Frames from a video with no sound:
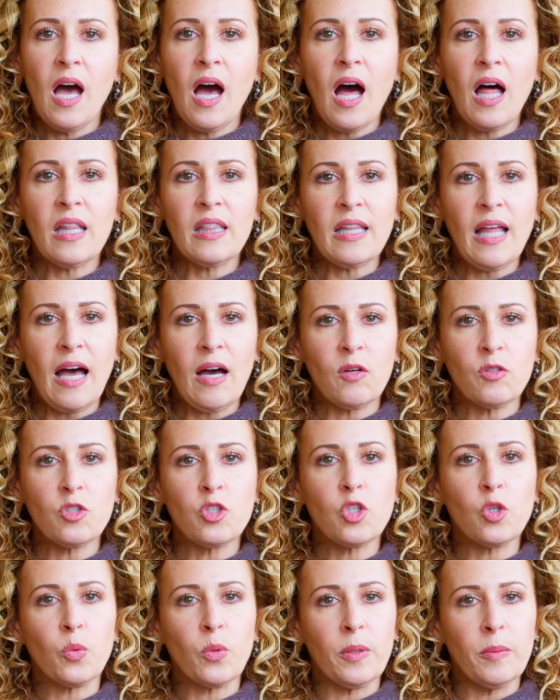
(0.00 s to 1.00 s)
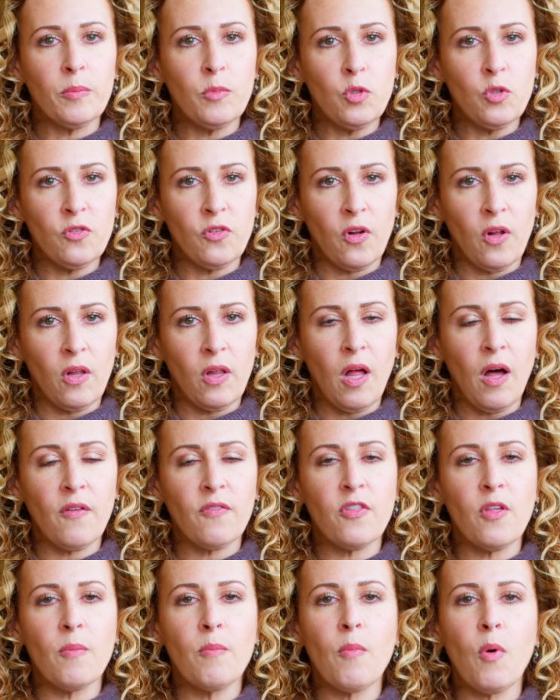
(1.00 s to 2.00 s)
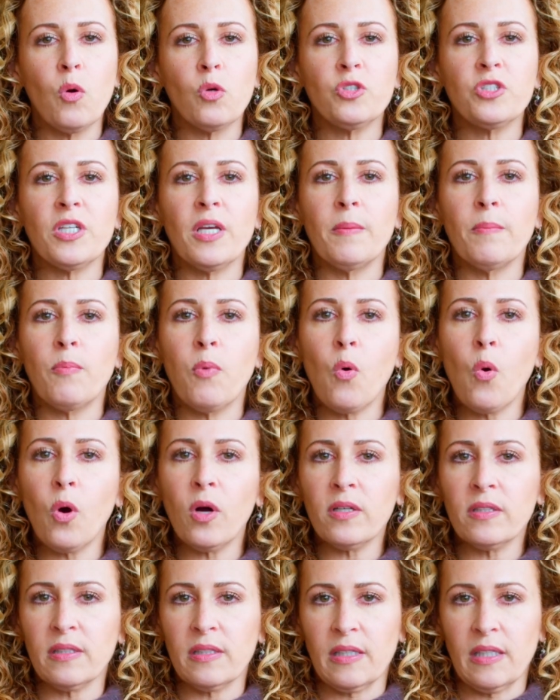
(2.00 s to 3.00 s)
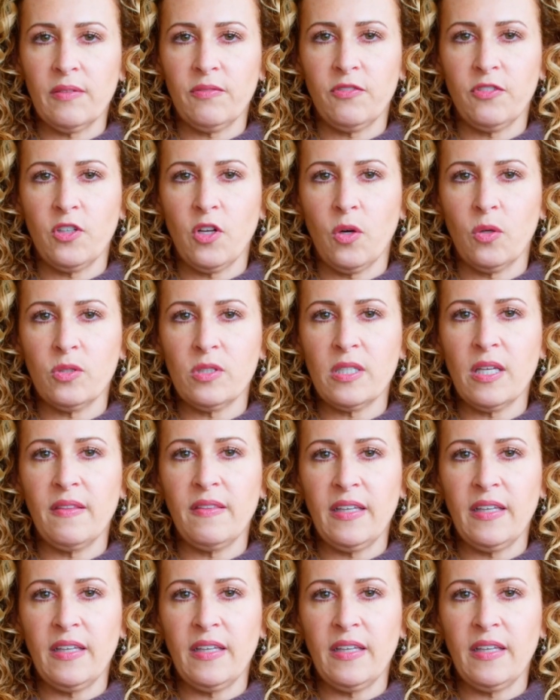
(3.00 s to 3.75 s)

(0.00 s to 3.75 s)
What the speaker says: allows the removal of the most important lymph nodes in